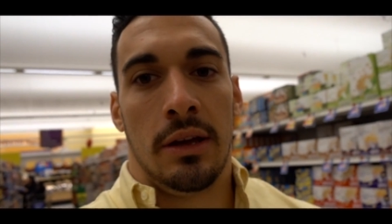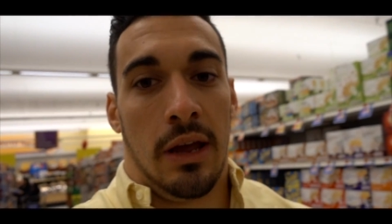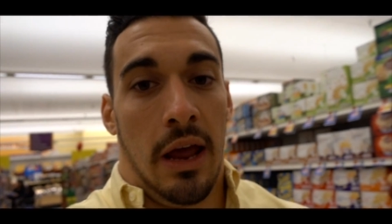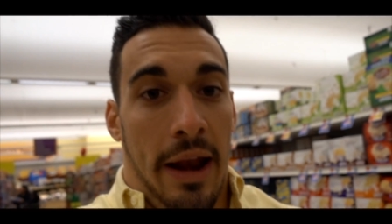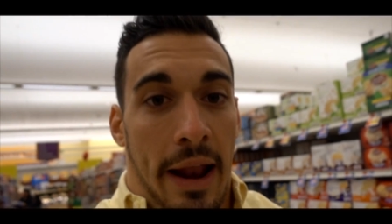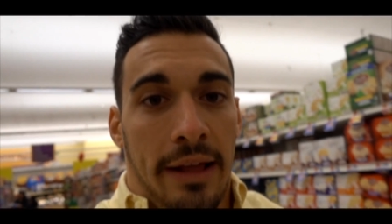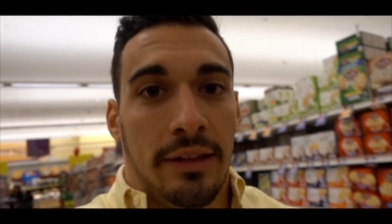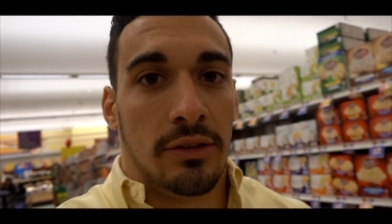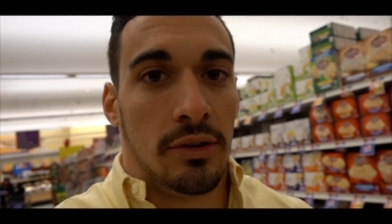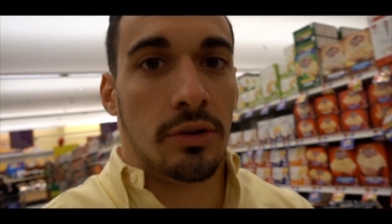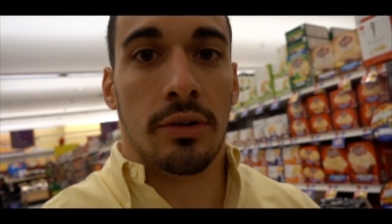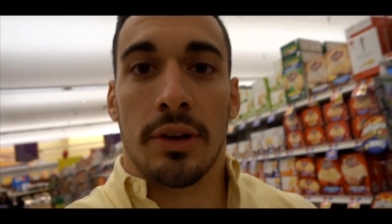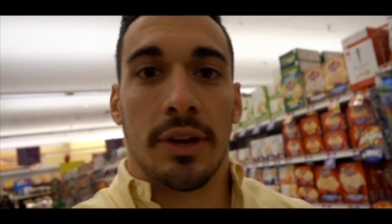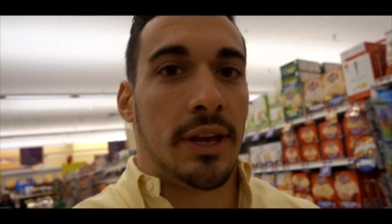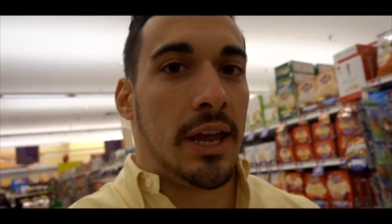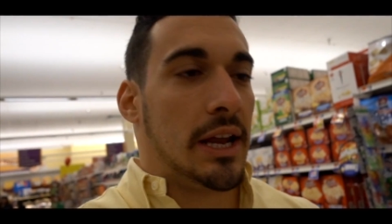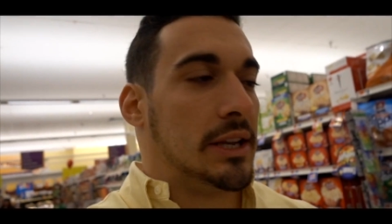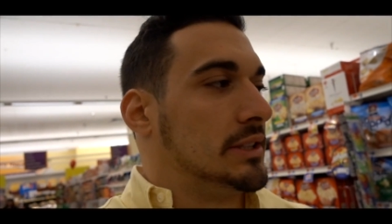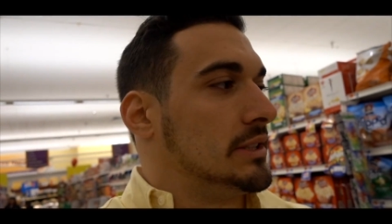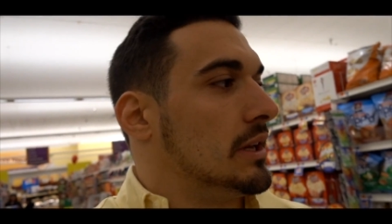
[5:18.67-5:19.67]
And I literally
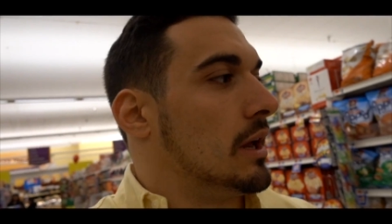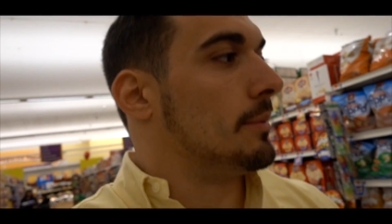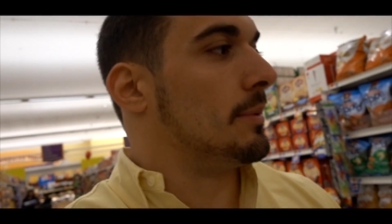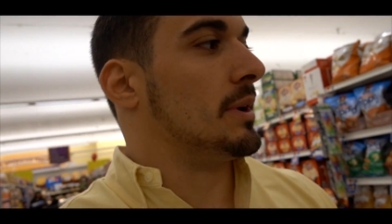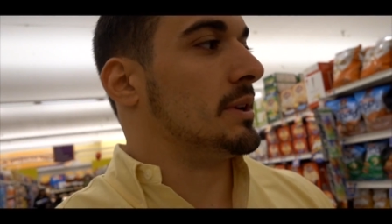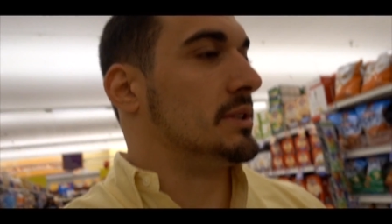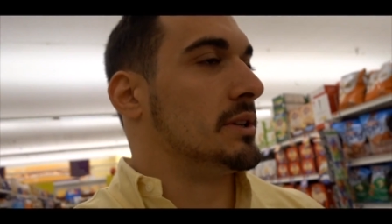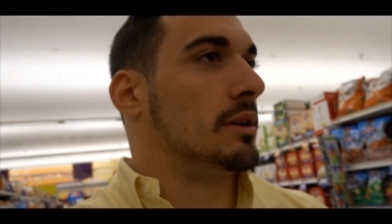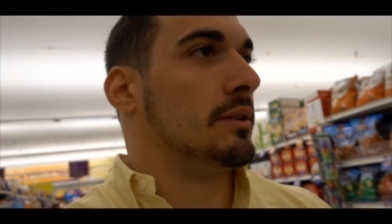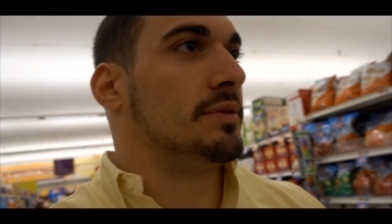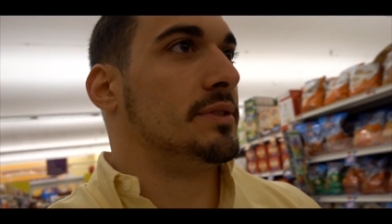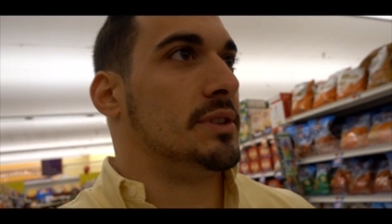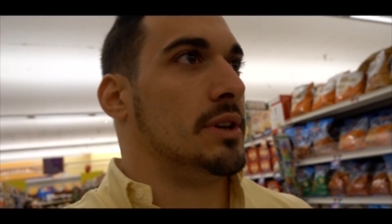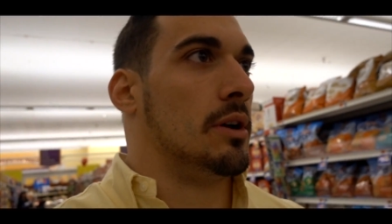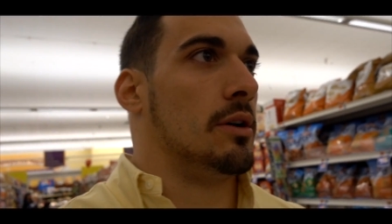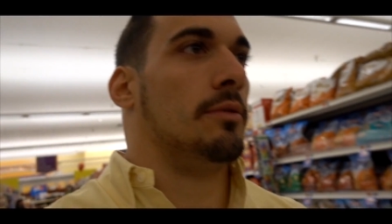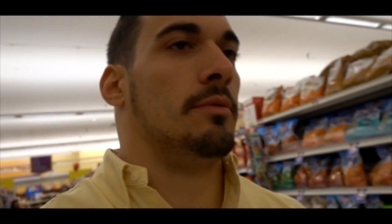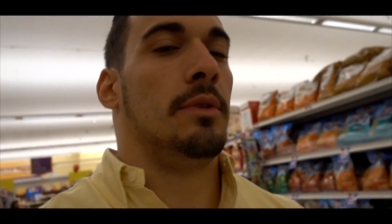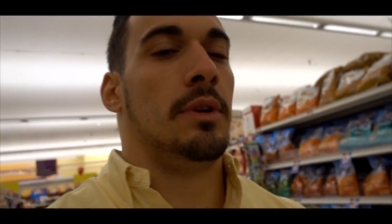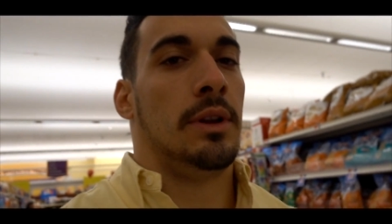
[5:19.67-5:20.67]
can't stop myself,
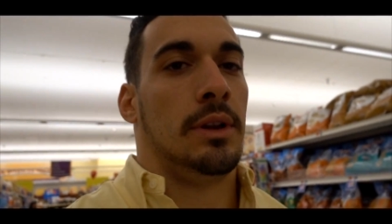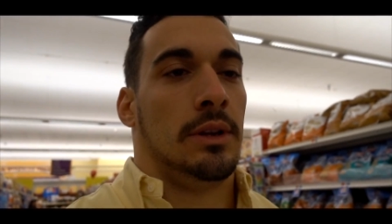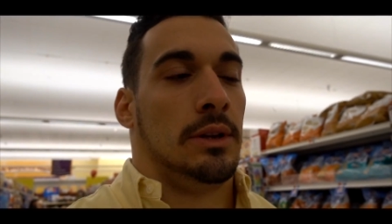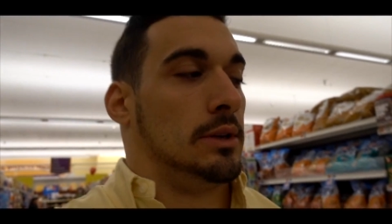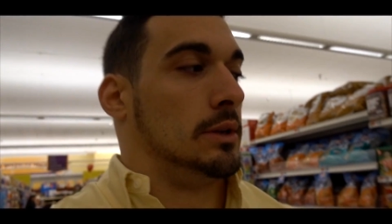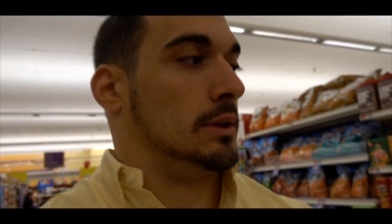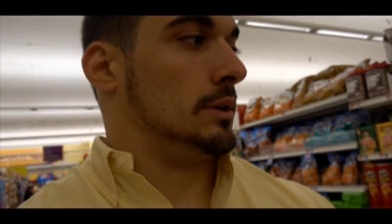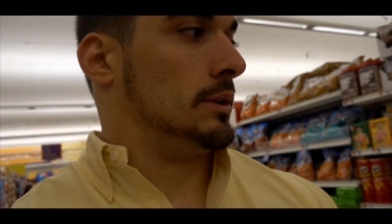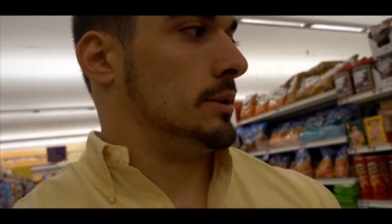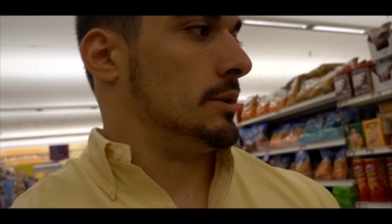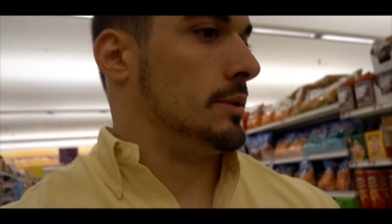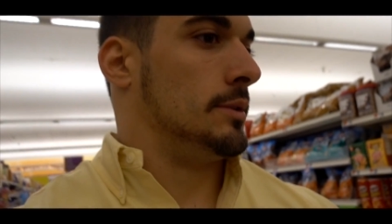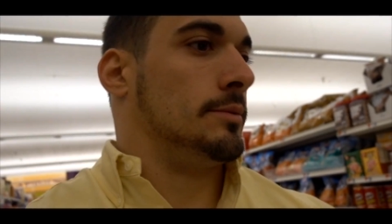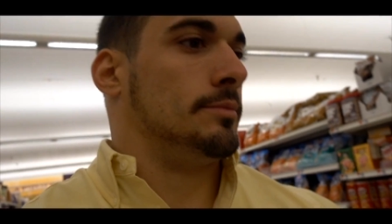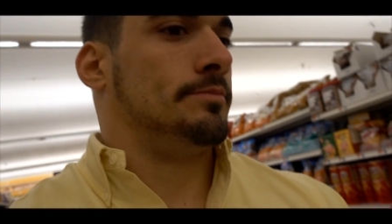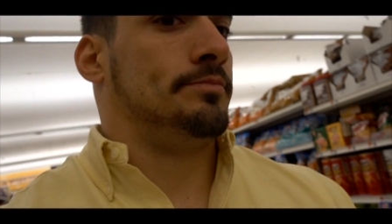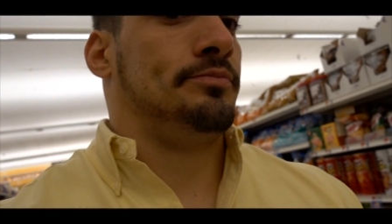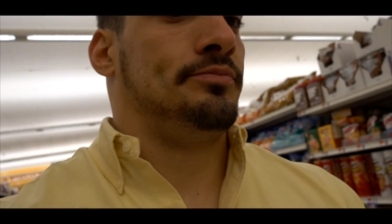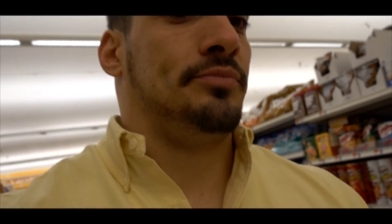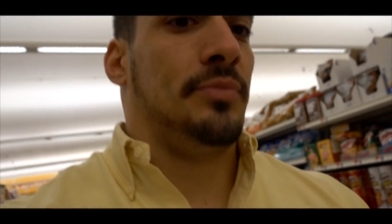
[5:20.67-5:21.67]
so
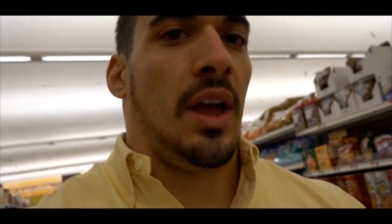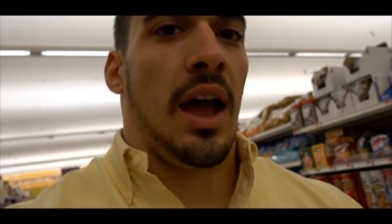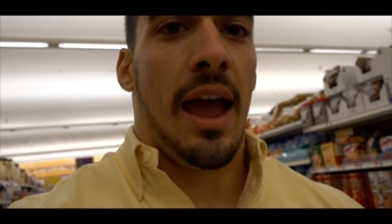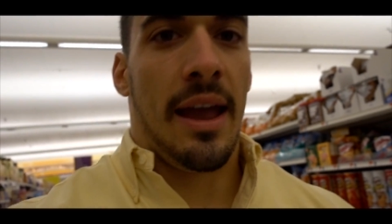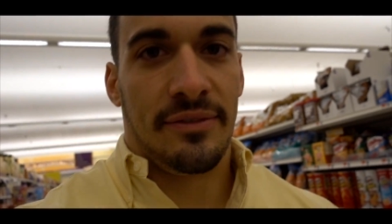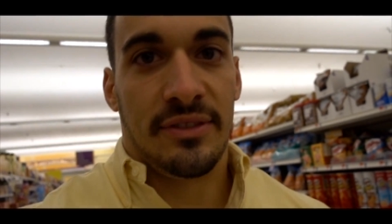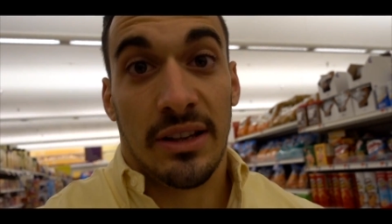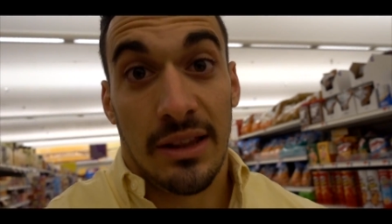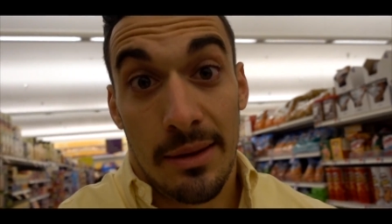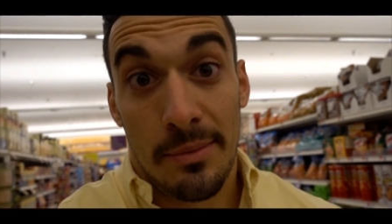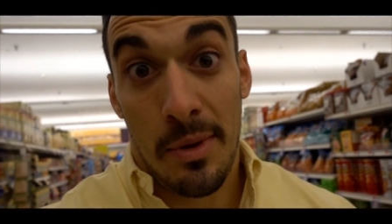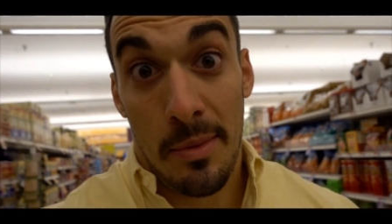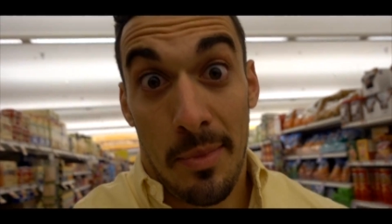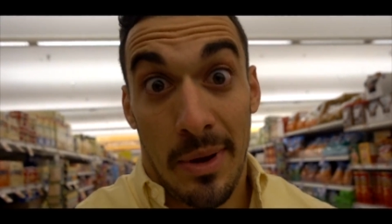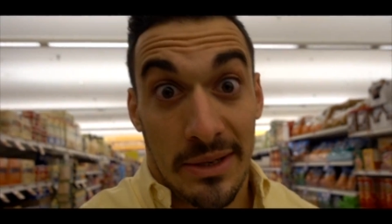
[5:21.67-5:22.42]
I have to limit